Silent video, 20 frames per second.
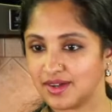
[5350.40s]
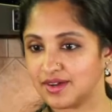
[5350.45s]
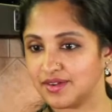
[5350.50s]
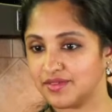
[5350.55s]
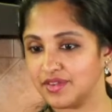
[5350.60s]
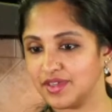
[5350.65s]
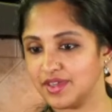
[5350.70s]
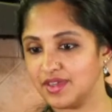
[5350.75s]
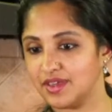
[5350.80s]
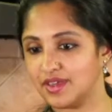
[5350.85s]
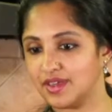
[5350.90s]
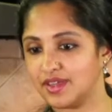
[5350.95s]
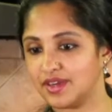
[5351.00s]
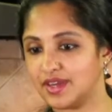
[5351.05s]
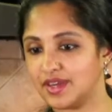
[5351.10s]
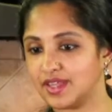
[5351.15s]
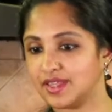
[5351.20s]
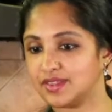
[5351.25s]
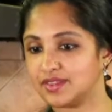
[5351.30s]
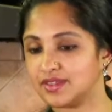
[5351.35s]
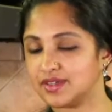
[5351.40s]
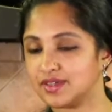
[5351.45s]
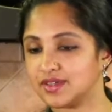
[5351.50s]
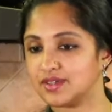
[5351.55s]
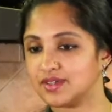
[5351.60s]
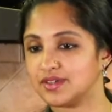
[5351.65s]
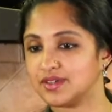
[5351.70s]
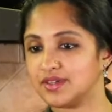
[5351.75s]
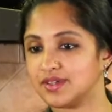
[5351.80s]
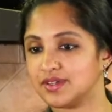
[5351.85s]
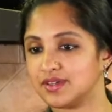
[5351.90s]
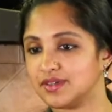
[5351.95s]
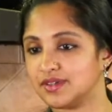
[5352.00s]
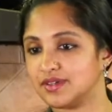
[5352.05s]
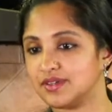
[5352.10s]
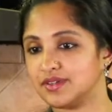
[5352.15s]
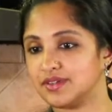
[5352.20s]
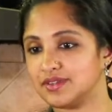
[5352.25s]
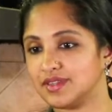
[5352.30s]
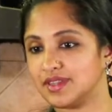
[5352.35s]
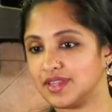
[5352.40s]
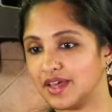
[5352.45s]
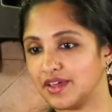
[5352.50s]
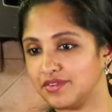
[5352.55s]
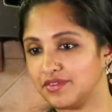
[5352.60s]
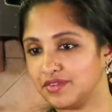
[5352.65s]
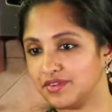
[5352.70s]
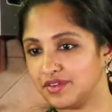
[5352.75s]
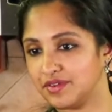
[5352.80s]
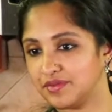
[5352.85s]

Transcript: Are we ending the live?